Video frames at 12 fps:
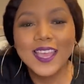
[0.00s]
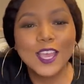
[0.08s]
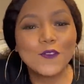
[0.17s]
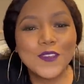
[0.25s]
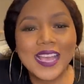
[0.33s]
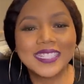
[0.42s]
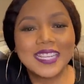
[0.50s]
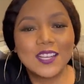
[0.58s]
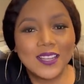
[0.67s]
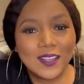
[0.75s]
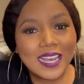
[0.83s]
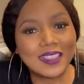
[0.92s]
If you actually
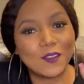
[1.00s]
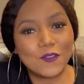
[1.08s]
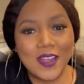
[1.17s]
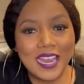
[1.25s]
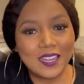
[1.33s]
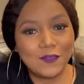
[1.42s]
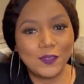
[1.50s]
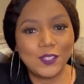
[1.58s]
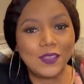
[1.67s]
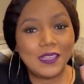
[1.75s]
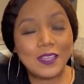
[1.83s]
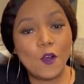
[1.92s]
look at the Friday
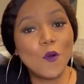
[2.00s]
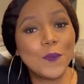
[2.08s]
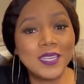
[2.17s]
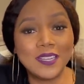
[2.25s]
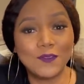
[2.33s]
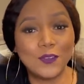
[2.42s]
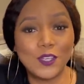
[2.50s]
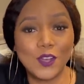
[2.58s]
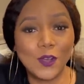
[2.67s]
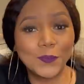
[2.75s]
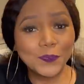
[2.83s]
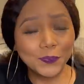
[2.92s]
video, the opening
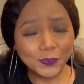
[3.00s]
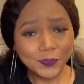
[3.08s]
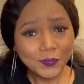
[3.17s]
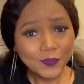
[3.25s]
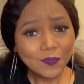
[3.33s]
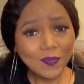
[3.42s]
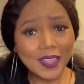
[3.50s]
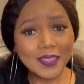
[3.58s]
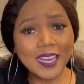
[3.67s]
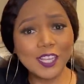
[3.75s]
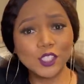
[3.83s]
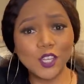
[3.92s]
video that
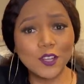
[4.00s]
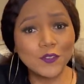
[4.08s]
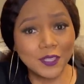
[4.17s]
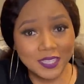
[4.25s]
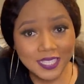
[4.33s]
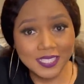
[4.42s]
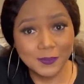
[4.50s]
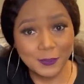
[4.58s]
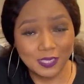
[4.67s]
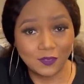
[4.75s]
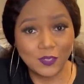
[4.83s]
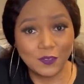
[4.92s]
I shot for this
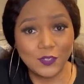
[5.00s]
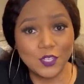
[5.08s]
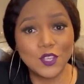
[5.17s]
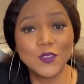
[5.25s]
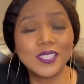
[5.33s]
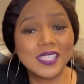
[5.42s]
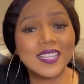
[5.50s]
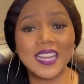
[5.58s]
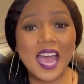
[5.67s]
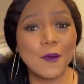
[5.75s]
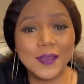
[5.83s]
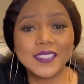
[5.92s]
specific video, you'll see that
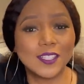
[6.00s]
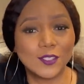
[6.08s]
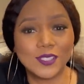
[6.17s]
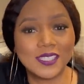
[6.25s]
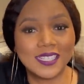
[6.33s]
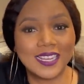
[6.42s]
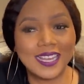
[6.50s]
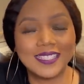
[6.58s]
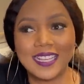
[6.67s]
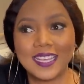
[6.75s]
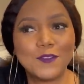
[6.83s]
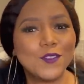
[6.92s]
I was exhausted, guys.
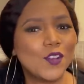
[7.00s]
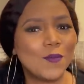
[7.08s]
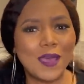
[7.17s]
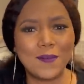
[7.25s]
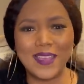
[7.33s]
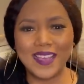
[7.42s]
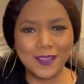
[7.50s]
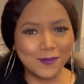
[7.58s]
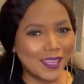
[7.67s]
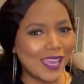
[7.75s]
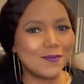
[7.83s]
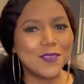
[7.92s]
Like, if you know my makeup
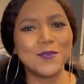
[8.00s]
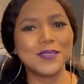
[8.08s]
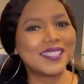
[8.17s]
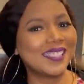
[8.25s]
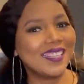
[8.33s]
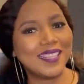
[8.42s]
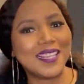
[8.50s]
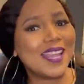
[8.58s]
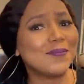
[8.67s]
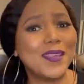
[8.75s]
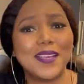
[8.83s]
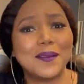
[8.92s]
game, you will see that
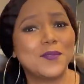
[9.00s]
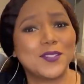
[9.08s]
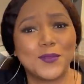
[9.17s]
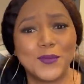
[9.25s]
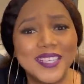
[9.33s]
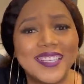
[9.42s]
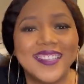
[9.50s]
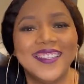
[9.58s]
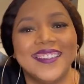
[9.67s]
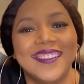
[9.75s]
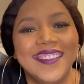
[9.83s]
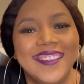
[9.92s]
that makeup was weak.
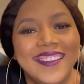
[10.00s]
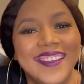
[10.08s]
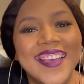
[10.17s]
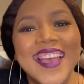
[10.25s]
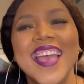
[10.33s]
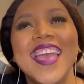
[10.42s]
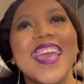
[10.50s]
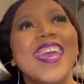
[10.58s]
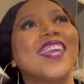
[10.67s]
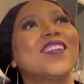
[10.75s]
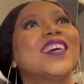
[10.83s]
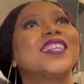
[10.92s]

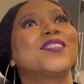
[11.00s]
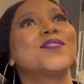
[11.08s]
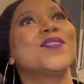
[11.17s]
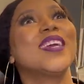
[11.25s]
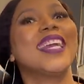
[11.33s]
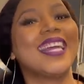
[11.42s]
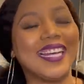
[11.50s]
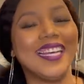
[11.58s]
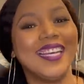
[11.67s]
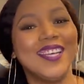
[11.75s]
It was weak.